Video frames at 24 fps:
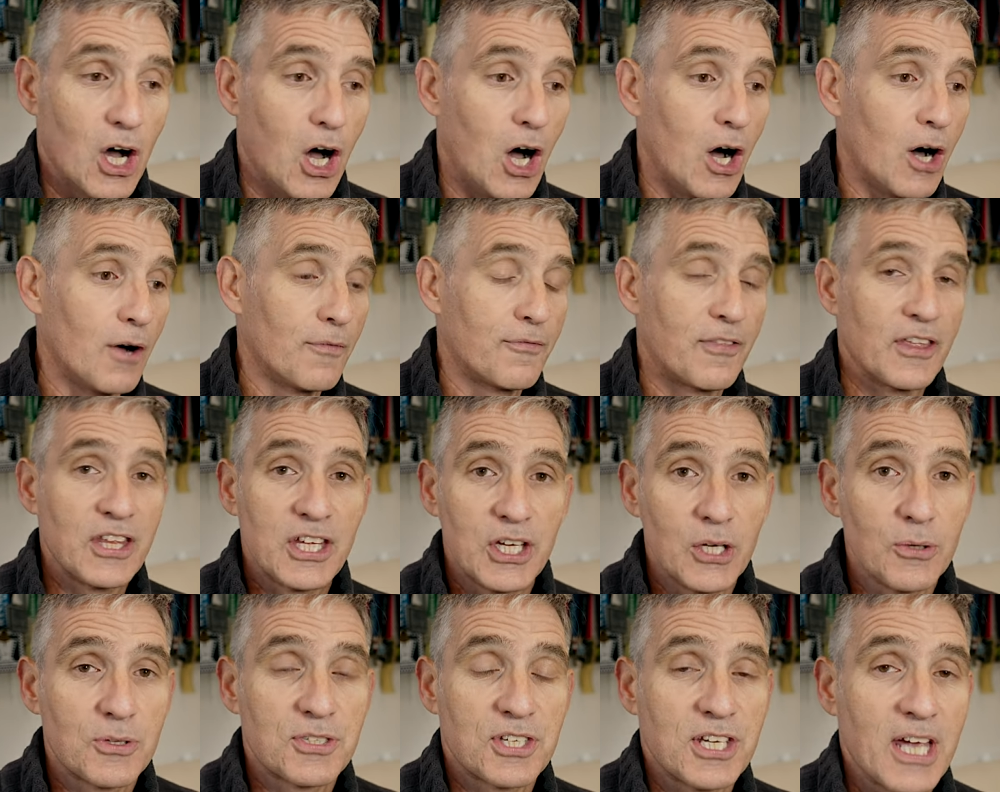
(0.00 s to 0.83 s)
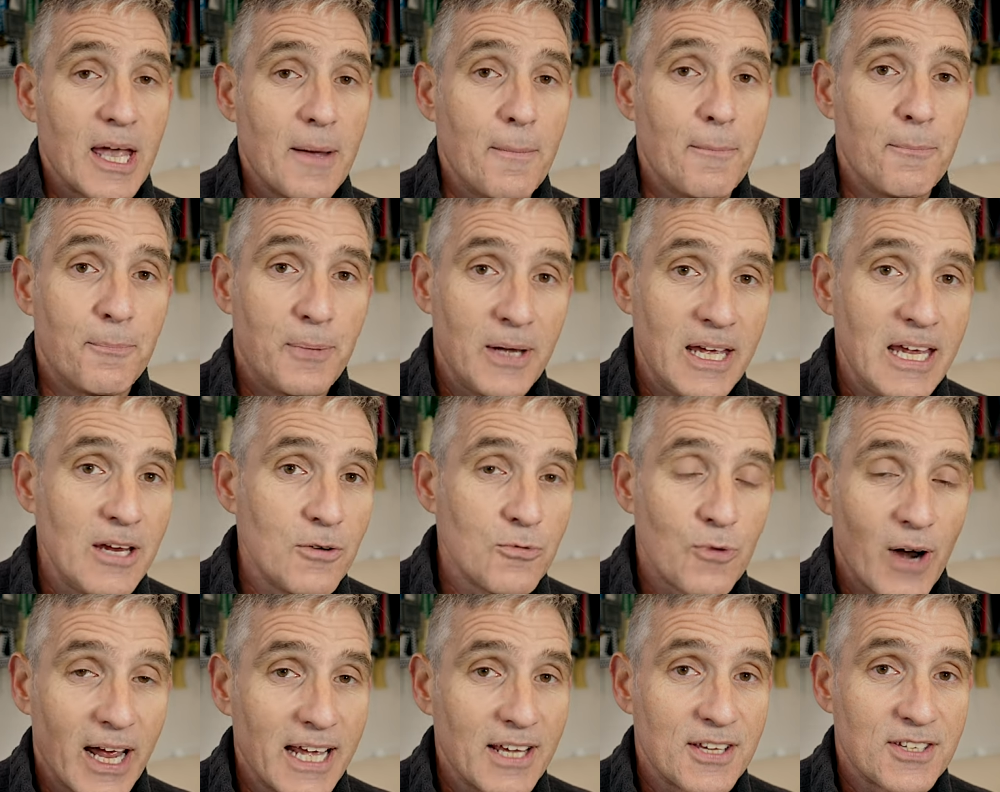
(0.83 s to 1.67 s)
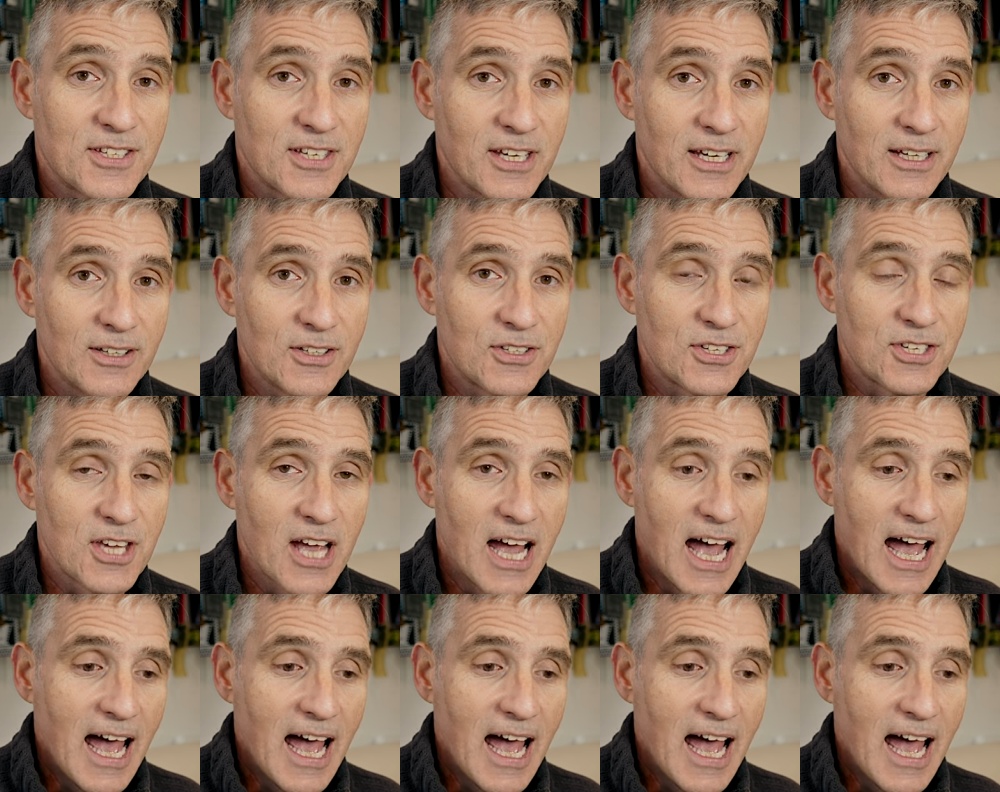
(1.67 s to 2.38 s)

of the UTMB races,